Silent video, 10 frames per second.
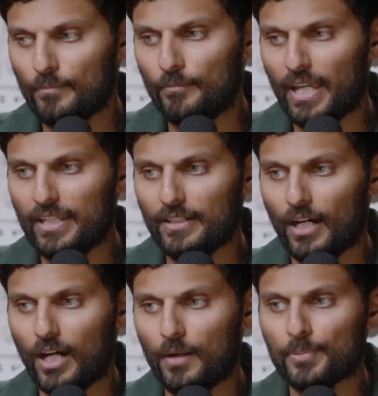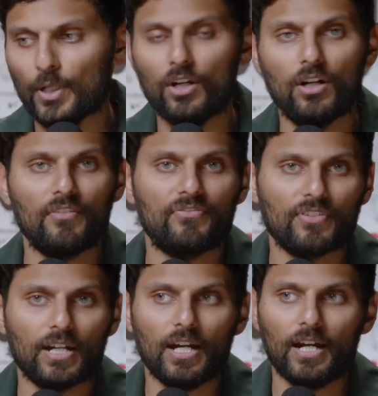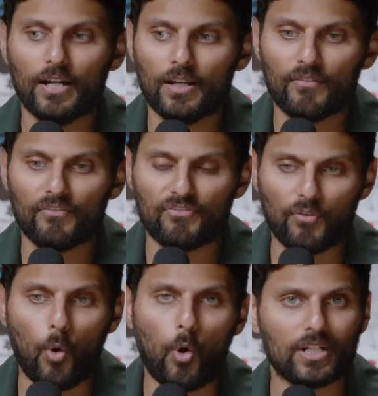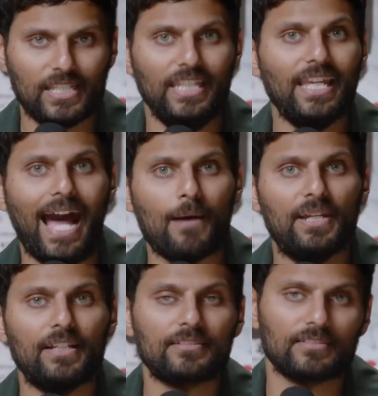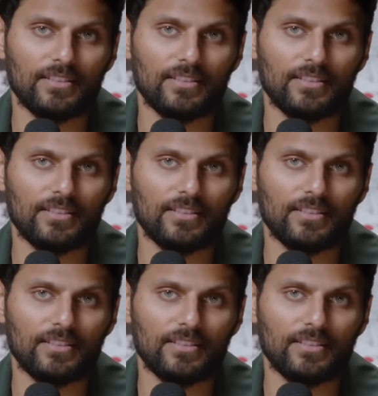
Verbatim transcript: made up of 4 key habits.